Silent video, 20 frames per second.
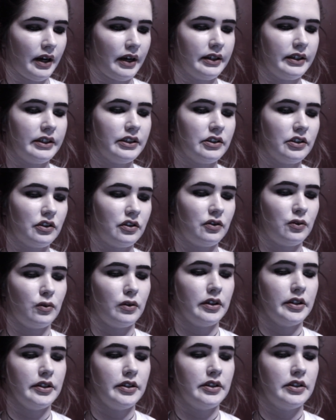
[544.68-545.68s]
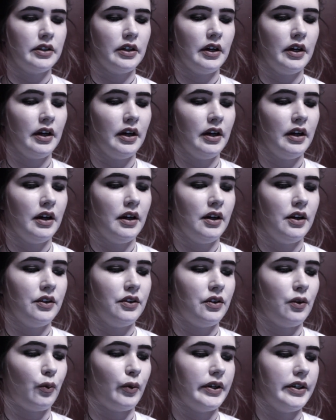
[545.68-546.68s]
I inched towards
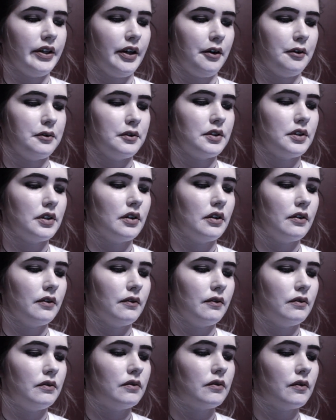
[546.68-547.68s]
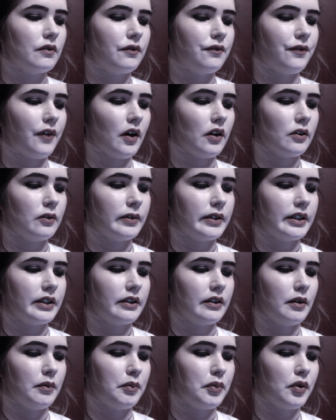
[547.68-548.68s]
the windows,
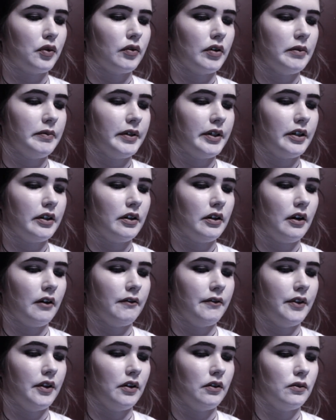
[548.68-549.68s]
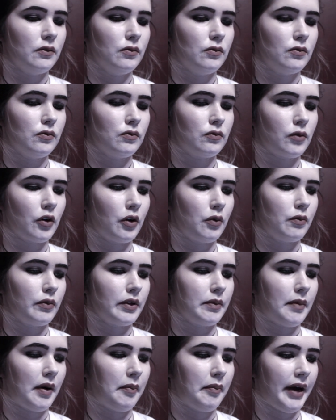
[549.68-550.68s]
following the perimeter of the room
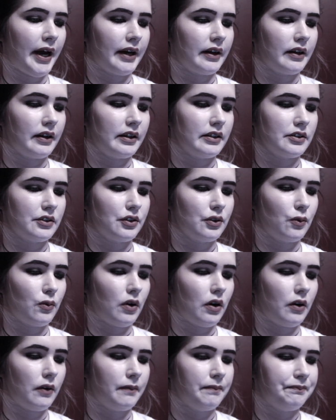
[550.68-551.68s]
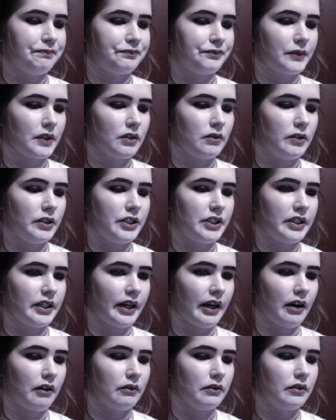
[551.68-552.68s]
with my back against the wall,
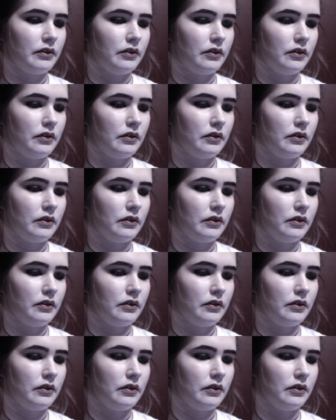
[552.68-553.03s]
reaching out